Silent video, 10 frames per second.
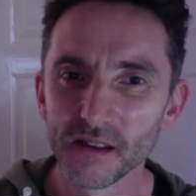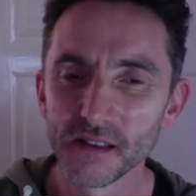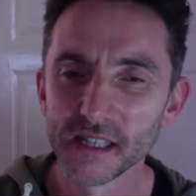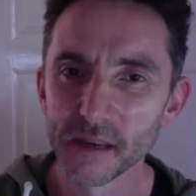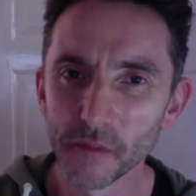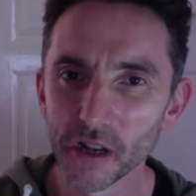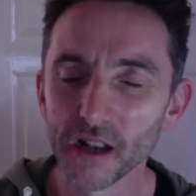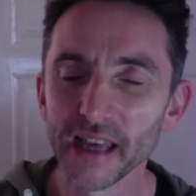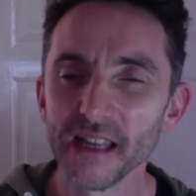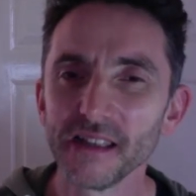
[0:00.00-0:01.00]

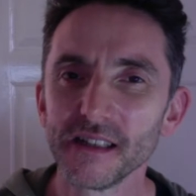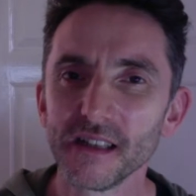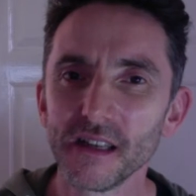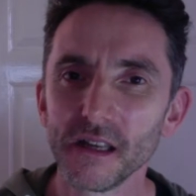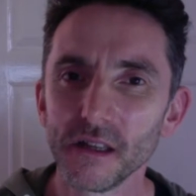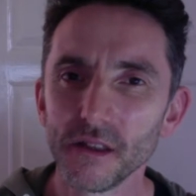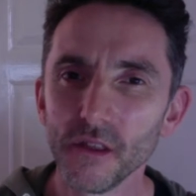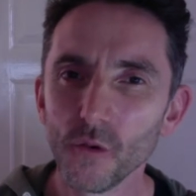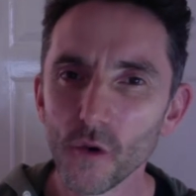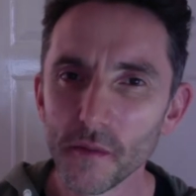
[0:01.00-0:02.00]
Similarly,
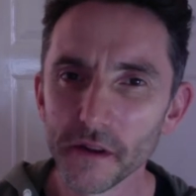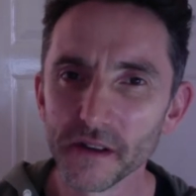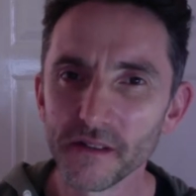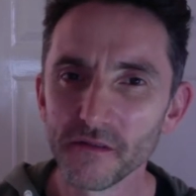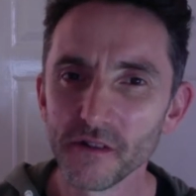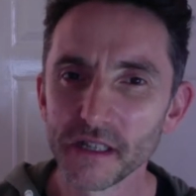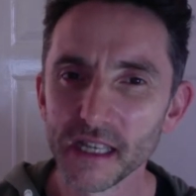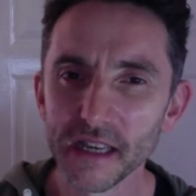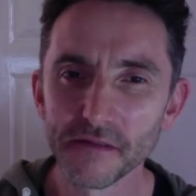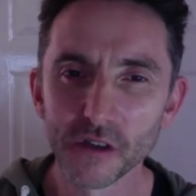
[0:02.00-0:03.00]
the woman
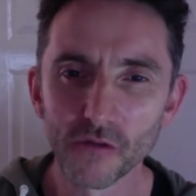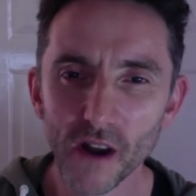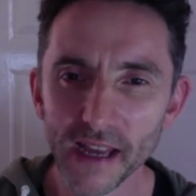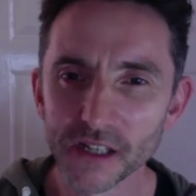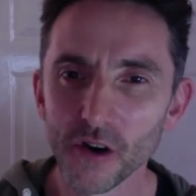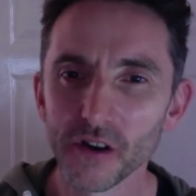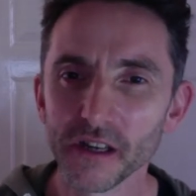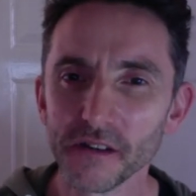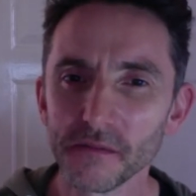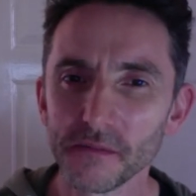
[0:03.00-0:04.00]
receives great
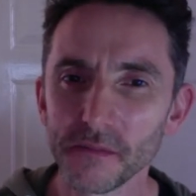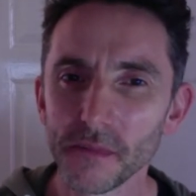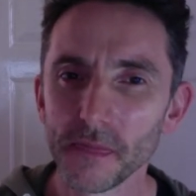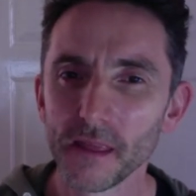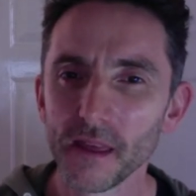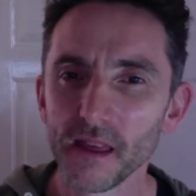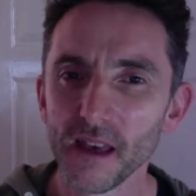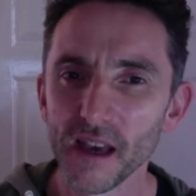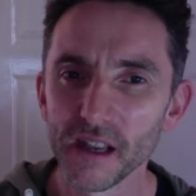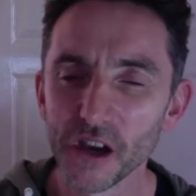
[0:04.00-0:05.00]
honour,
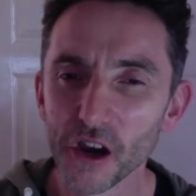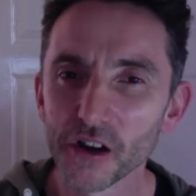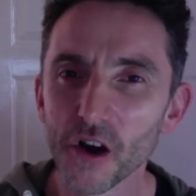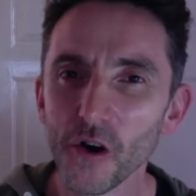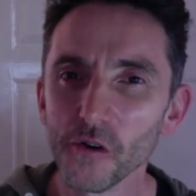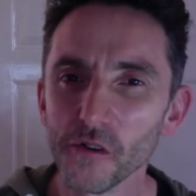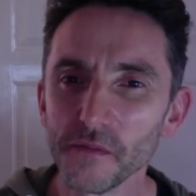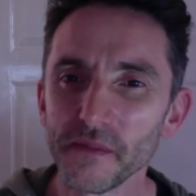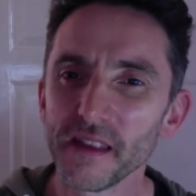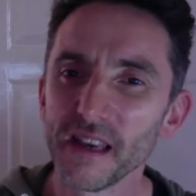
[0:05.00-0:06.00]
and her goal
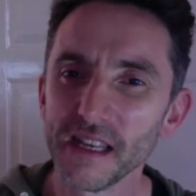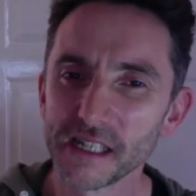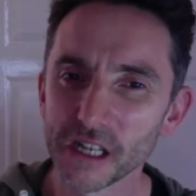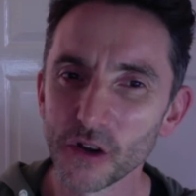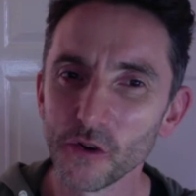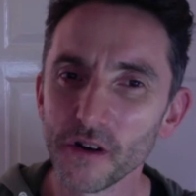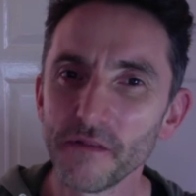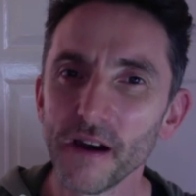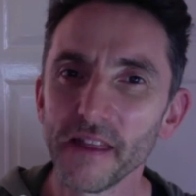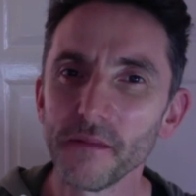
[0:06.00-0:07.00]
is to
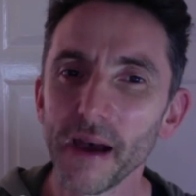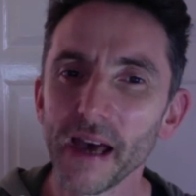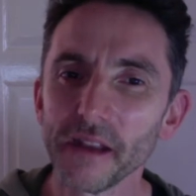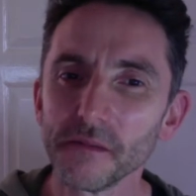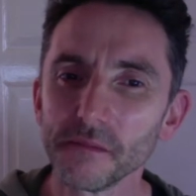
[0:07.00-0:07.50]
glorify the man.